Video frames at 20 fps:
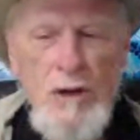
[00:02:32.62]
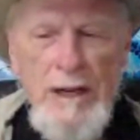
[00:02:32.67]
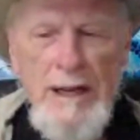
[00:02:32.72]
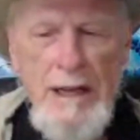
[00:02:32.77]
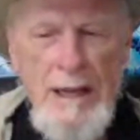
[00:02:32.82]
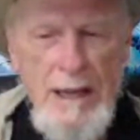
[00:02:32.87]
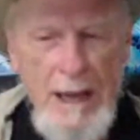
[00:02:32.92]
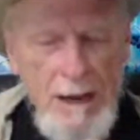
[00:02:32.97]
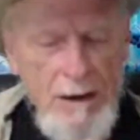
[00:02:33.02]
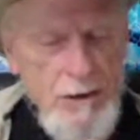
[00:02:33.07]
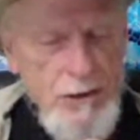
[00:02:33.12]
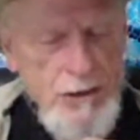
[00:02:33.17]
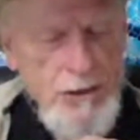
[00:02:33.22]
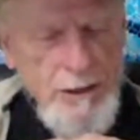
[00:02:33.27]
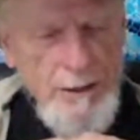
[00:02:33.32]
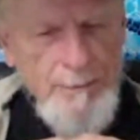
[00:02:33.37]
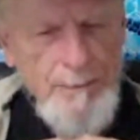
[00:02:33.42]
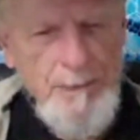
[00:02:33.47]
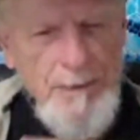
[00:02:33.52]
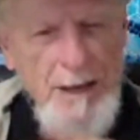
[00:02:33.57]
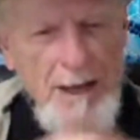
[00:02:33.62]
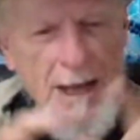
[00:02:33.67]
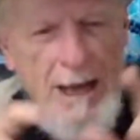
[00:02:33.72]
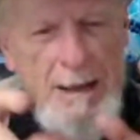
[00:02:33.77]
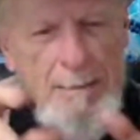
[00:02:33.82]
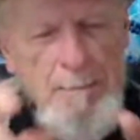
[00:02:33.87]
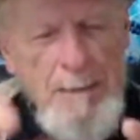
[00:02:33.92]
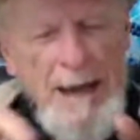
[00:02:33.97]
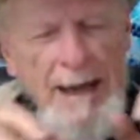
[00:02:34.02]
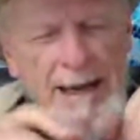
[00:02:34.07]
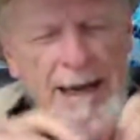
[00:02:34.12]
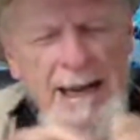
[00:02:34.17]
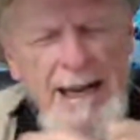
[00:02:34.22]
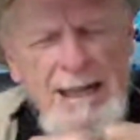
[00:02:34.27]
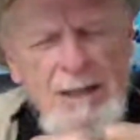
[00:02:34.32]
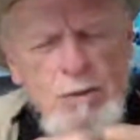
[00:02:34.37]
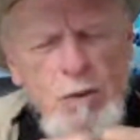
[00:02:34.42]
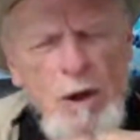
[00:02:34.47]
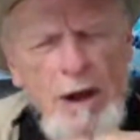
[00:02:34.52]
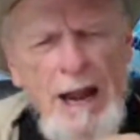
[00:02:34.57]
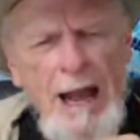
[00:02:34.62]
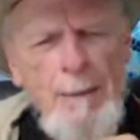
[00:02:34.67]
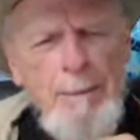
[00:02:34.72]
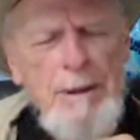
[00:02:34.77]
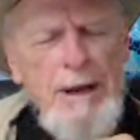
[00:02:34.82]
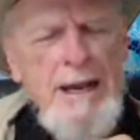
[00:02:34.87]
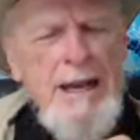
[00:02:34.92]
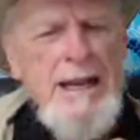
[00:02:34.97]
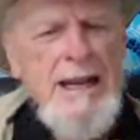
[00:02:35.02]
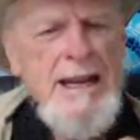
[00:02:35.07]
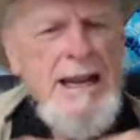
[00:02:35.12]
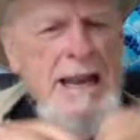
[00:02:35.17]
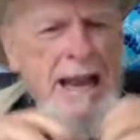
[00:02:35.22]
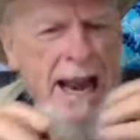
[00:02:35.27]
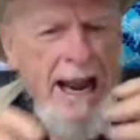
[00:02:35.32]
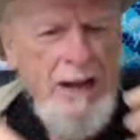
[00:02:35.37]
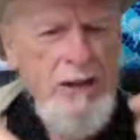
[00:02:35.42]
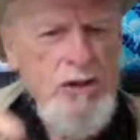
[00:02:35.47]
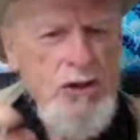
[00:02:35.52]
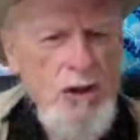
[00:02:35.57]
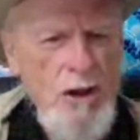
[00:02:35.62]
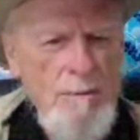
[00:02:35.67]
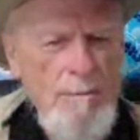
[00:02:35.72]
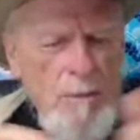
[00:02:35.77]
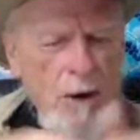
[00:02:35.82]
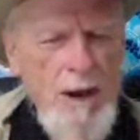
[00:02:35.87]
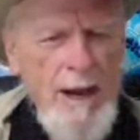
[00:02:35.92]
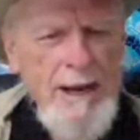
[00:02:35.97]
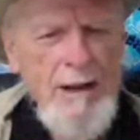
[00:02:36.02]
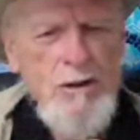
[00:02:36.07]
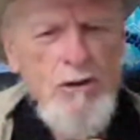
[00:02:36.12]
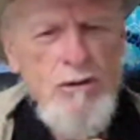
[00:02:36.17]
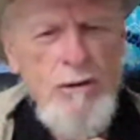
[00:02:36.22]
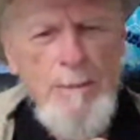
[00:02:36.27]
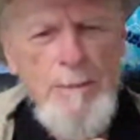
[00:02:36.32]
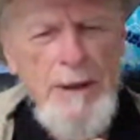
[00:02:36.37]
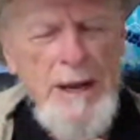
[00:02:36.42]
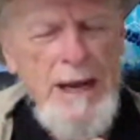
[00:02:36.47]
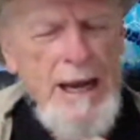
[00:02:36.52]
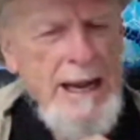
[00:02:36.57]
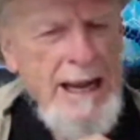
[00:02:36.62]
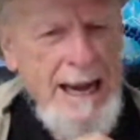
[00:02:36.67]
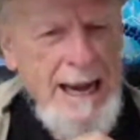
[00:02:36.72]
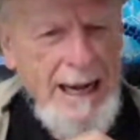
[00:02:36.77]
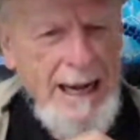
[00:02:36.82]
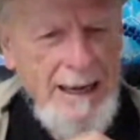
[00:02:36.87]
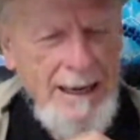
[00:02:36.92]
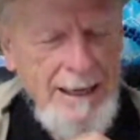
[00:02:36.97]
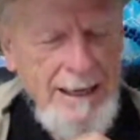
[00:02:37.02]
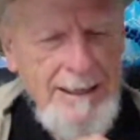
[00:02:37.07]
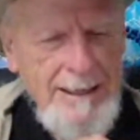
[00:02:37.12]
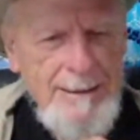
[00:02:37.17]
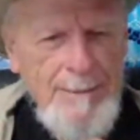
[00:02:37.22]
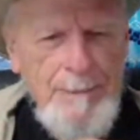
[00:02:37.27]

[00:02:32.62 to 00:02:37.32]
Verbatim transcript: go to. But here's what happened next on my trip in England.